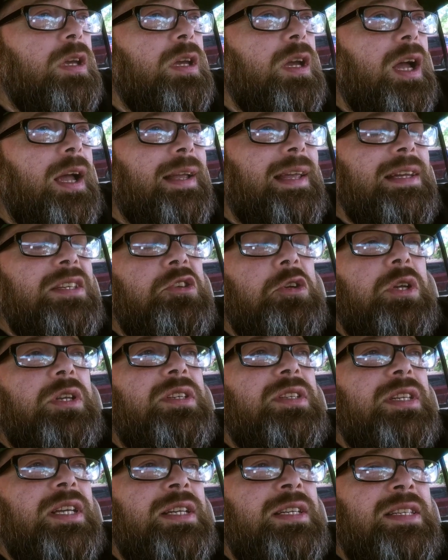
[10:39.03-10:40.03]
I guess you could
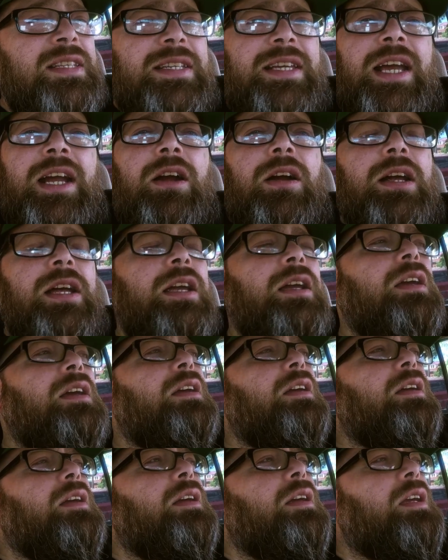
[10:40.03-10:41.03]
say, scary
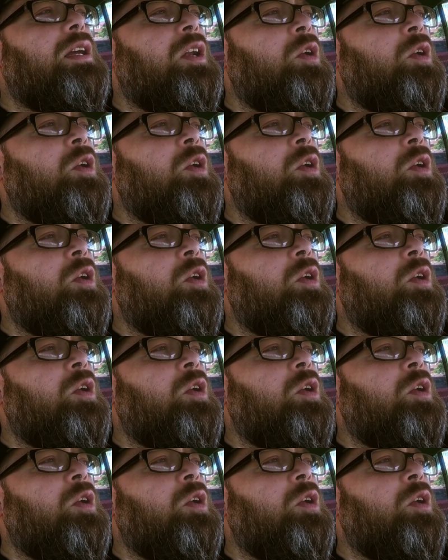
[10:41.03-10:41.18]
in a